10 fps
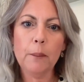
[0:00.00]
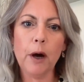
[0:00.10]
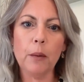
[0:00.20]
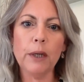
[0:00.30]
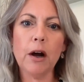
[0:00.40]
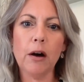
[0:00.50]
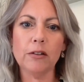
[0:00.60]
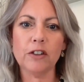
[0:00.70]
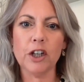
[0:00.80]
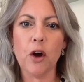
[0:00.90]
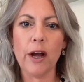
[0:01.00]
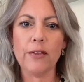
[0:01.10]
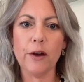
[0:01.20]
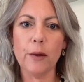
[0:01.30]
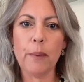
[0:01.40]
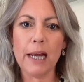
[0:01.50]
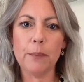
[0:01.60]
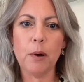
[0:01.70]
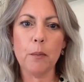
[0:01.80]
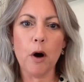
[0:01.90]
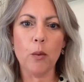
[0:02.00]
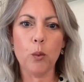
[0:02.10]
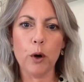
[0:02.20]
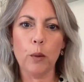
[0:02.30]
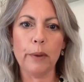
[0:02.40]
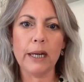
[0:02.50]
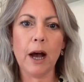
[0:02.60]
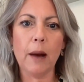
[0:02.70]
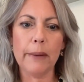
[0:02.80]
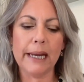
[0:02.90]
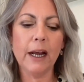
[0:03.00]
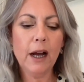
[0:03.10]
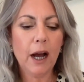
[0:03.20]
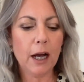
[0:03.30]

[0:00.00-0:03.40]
But we can't deny that Paper Mile will be coming.